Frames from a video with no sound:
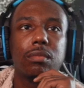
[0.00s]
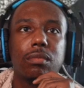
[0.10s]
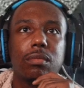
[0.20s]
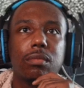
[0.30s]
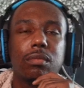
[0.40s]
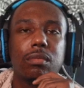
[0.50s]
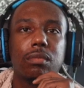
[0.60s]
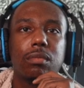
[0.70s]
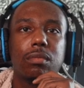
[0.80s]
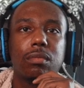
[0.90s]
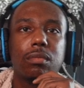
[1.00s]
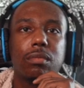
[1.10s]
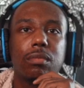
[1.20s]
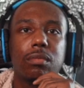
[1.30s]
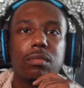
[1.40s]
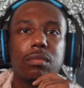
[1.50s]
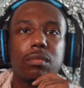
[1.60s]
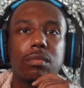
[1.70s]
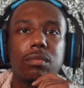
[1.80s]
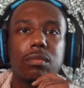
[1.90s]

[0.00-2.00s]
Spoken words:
No one is speaking in this clip.